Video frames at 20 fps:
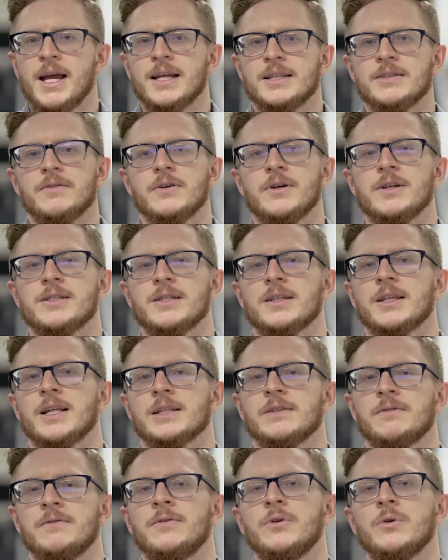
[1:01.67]
It's a very
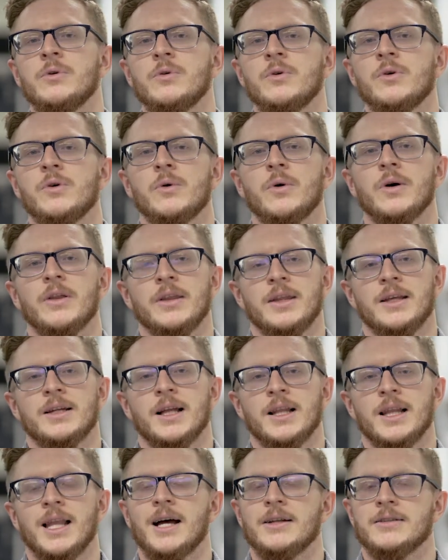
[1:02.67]
select few who are then
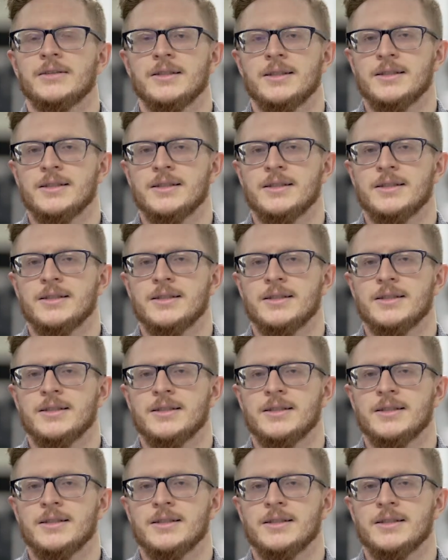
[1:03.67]
allowed to